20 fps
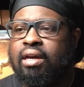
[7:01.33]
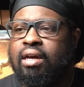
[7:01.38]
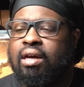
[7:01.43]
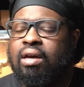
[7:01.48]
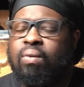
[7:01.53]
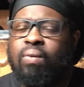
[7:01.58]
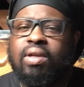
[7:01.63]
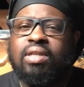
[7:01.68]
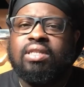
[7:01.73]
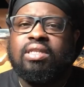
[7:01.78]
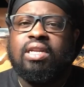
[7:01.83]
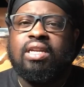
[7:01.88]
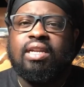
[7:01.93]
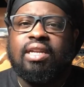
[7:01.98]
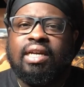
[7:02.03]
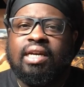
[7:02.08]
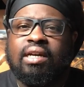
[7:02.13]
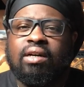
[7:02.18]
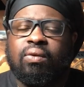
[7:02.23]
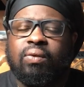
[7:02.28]
wants to
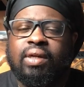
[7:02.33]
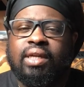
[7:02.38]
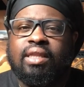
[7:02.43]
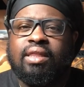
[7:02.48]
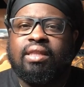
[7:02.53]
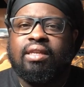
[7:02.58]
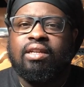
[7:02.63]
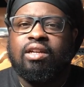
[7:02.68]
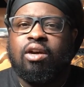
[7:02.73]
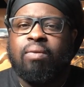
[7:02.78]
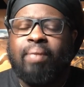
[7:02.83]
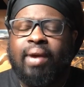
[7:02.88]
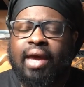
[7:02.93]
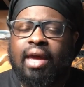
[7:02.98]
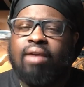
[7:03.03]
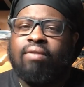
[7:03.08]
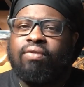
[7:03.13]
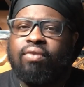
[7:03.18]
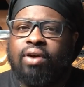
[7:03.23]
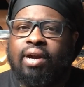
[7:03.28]
deal with, you know,
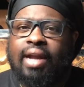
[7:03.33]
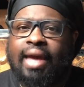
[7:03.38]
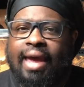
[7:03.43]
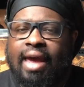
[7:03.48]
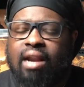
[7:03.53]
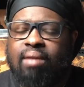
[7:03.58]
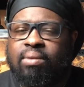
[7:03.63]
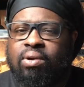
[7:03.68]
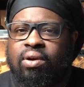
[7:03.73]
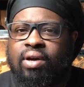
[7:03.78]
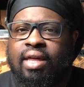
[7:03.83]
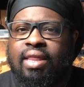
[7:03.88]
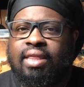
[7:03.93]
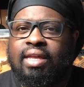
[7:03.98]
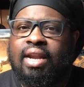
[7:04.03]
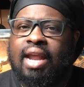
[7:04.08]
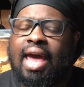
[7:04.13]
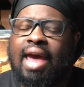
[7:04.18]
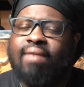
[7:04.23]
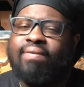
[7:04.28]
paying for an animal and
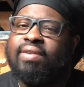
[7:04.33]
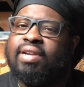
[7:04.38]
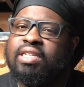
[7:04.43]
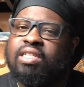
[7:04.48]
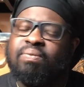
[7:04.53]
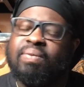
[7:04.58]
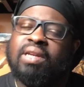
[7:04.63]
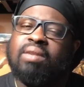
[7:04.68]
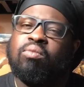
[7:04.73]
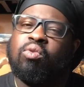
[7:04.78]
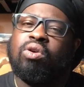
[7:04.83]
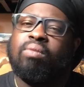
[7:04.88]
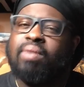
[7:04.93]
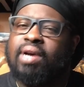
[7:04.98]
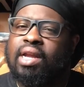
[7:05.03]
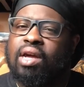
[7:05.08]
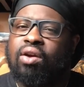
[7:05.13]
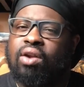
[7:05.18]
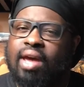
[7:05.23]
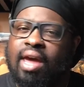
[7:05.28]
then having to spend more
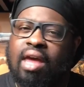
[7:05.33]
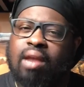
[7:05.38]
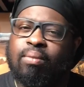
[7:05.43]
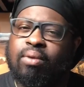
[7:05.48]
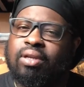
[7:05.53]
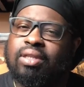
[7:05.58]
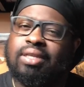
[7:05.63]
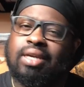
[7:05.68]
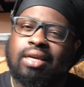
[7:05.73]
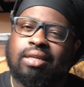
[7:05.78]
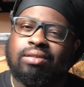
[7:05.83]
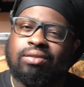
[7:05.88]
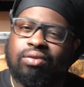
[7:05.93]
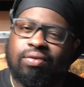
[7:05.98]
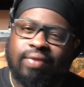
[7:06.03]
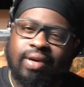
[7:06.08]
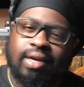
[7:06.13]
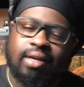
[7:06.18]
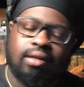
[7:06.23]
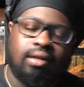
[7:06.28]
money on an animal to take it to a
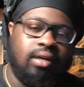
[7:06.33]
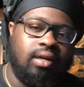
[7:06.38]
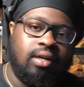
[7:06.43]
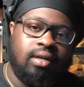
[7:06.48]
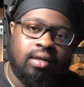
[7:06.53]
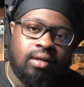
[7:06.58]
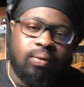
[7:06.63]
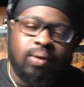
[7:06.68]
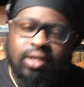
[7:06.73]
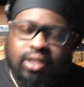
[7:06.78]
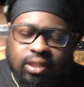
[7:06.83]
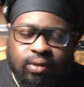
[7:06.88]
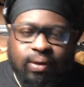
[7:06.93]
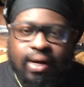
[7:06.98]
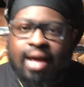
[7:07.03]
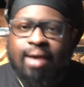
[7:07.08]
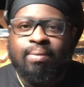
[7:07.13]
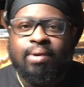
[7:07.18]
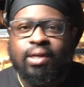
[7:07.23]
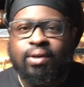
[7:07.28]
vet, which is what
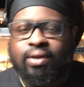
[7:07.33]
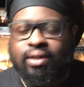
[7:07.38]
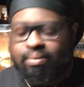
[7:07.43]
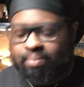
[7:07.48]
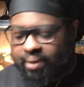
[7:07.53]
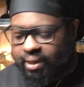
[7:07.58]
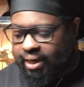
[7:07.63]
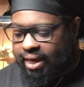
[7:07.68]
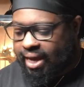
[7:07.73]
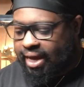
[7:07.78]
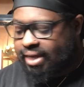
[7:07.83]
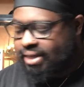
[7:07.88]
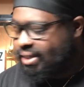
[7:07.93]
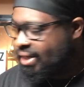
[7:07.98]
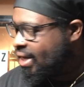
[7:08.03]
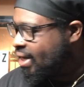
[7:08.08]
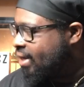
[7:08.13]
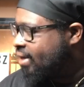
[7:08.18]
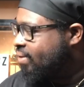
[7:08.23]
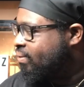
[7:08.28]
I'm doing. But like I
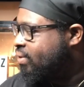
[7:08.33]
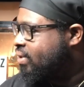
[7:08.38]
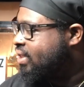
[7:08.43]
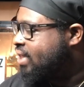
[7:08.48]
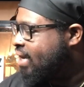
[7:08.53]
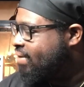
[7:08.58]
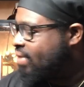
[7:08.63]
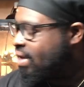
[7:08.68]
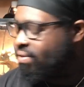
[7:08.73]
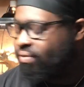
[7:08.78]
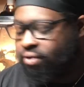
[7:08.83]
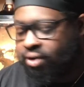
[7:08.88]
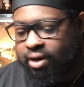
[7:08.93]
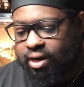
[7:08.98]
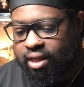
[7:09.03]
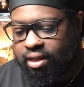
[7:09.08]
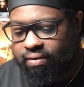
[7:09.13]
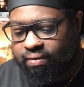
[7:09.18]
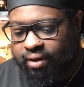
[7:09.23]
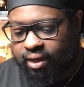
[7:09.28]
said, we'll save that for
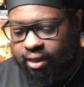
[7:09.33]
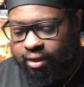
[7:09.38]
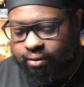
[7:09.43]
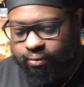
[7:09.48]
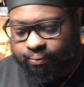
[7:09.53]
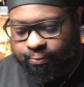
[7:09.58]
another video.